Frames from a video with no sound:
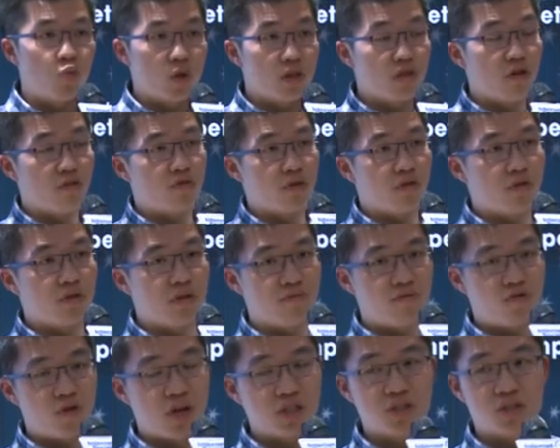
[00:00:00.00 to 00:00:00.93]
one of the
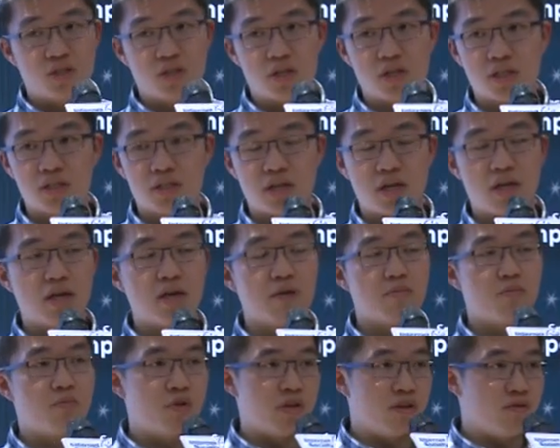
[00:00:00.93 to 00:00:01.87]
investors is
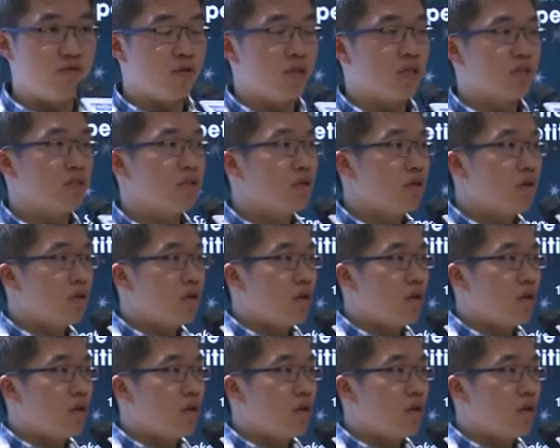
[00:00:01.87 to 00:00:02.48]
previous